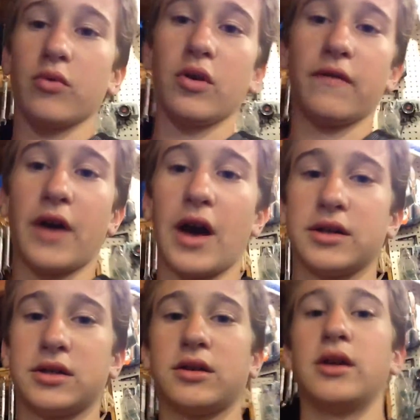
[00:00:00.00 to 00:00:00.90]
real
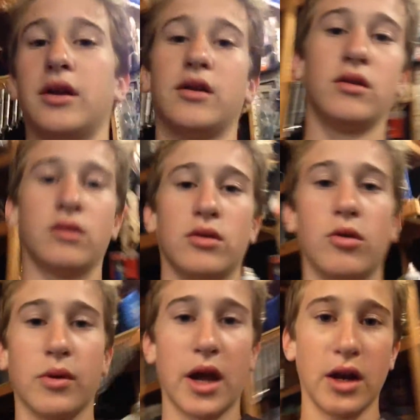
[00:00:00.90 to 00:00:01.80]
fast, it
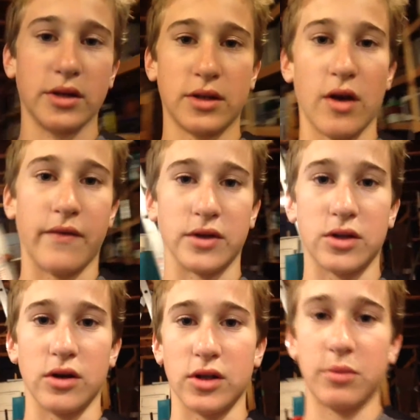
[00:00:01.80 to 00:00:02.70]
lubricated itself and
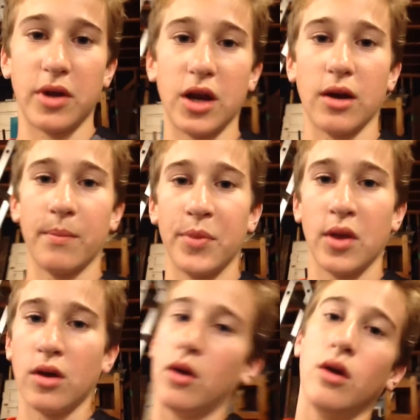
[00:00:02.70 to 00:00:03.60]
started spinning,
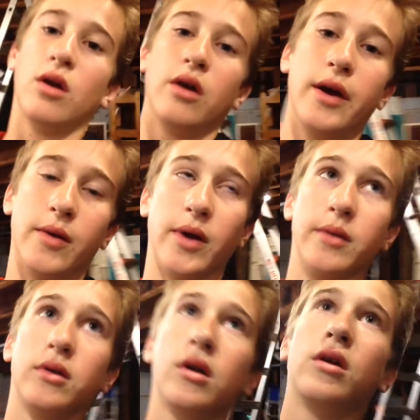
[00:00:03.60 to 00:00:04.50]
and it
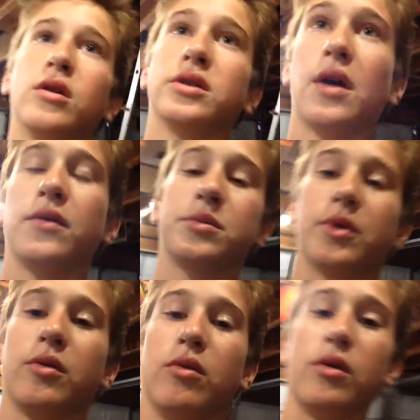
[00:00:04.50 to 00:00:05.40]
ran. So that was
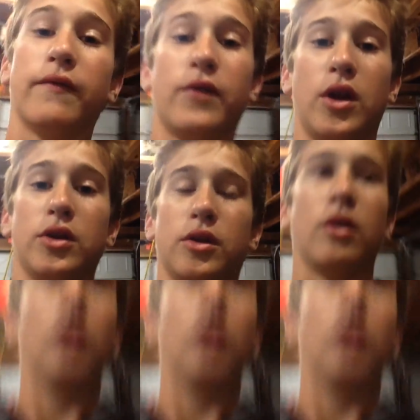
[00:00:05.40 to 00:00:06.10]
pretty cool. Free engine.